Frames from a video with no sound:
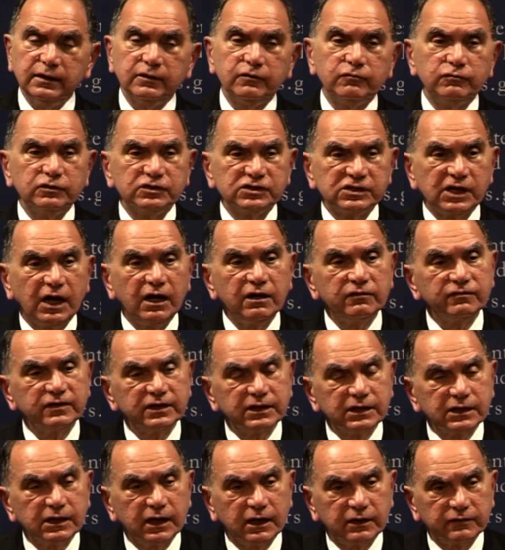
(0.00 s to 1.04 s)

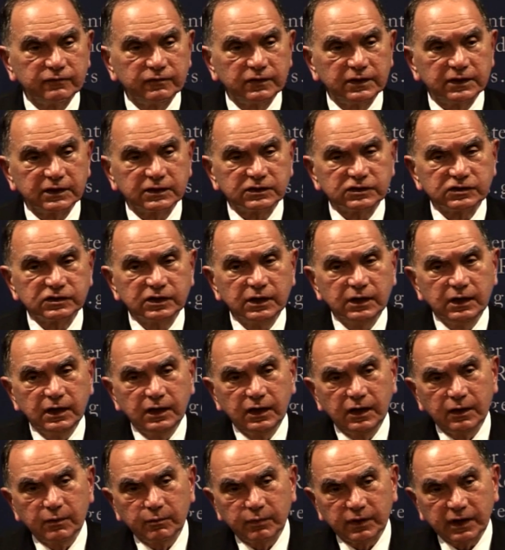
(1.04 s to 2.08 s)
resolving conflicts,
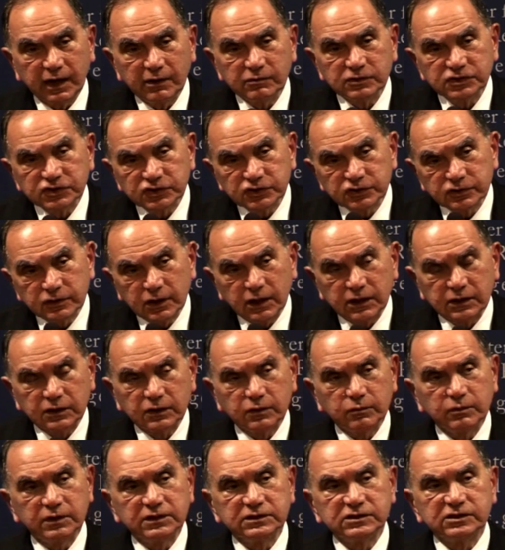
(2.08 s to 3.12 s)
but I was
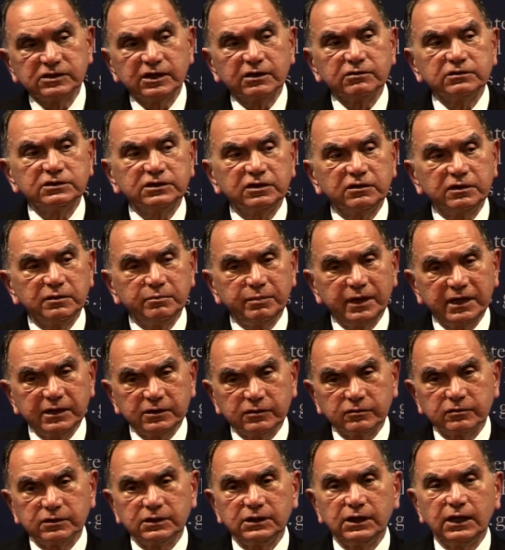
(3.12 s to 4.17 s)
struck when Secretary
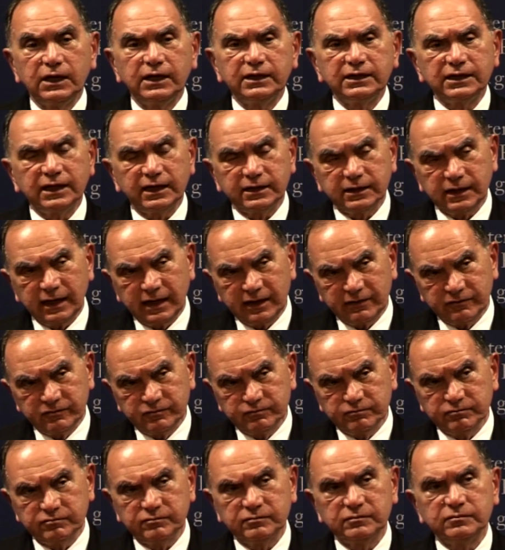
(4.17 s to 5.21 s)
Baker and I
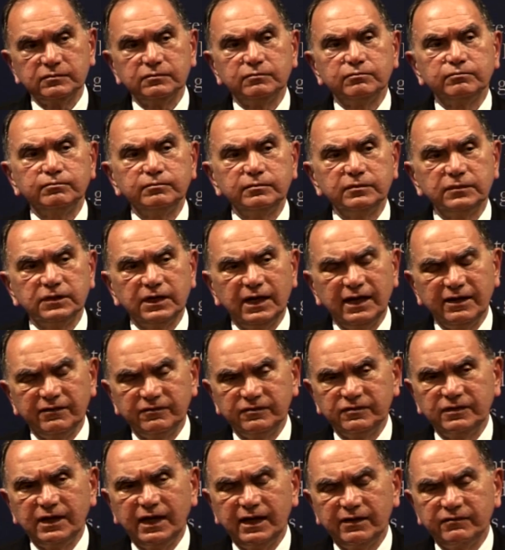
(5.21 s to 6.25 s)

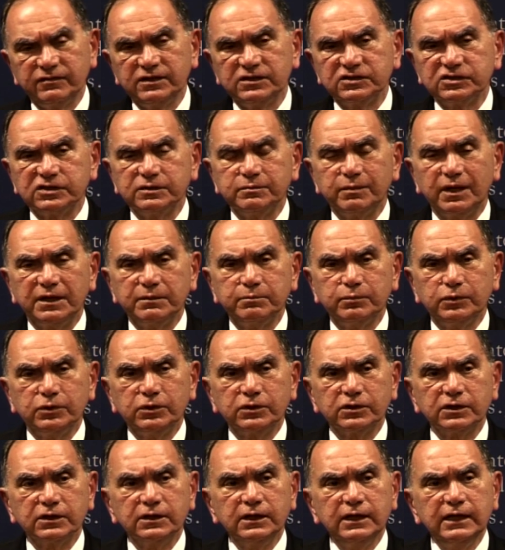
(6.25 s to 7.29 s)
have this in my
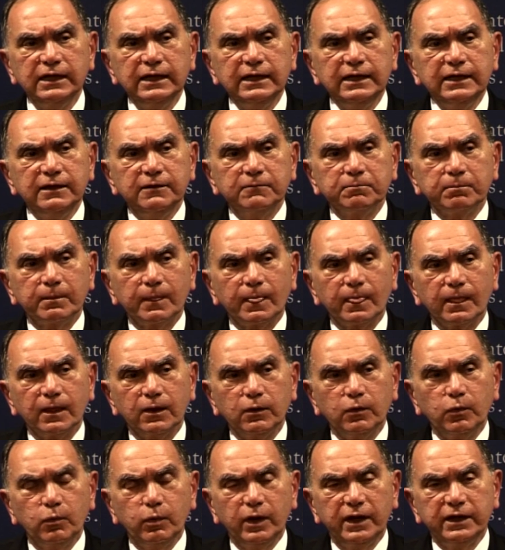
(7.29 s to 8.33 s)
book,
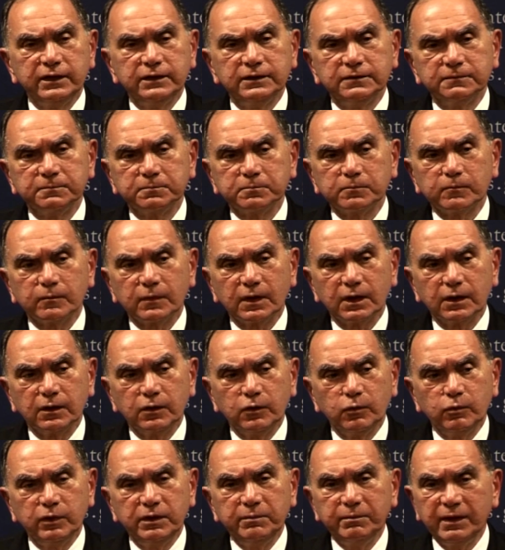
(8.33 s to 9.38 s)
when
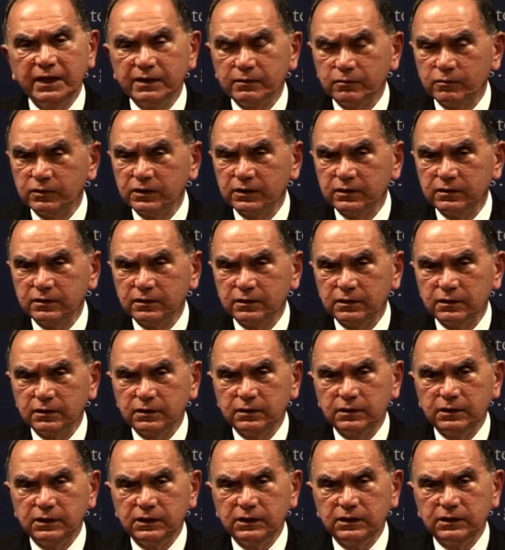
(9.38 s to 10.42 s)
we met with
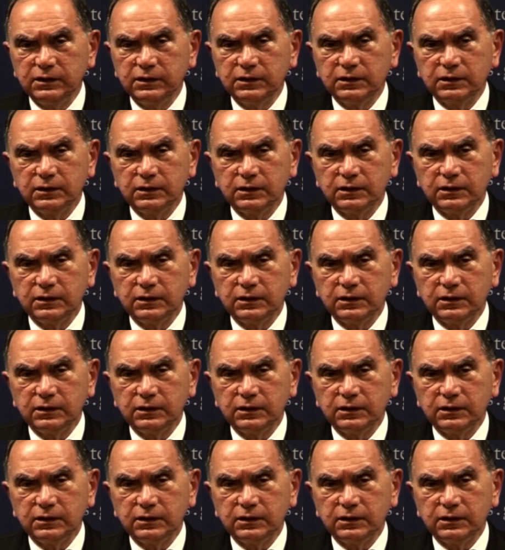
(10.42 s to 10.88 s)
the